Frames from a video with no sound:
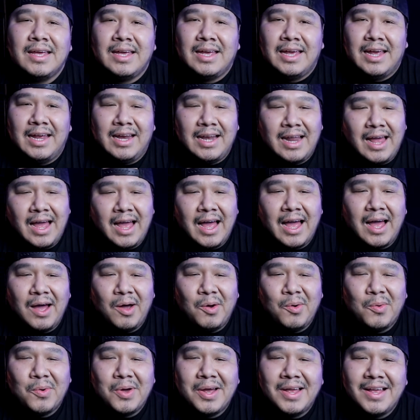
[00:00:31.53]
and
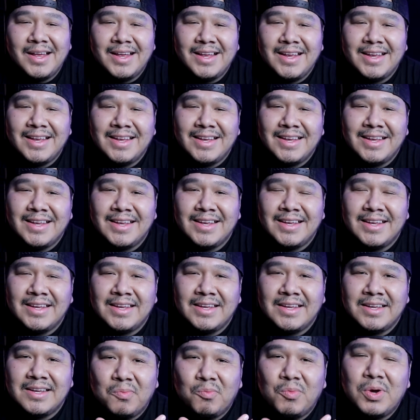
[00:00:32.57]
how
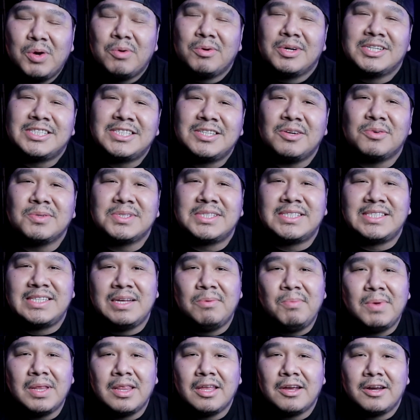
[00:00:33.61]
we were so
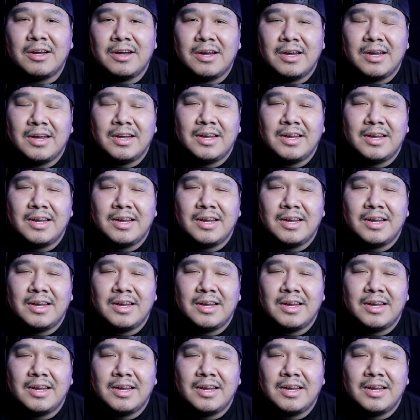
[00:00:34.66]
similar.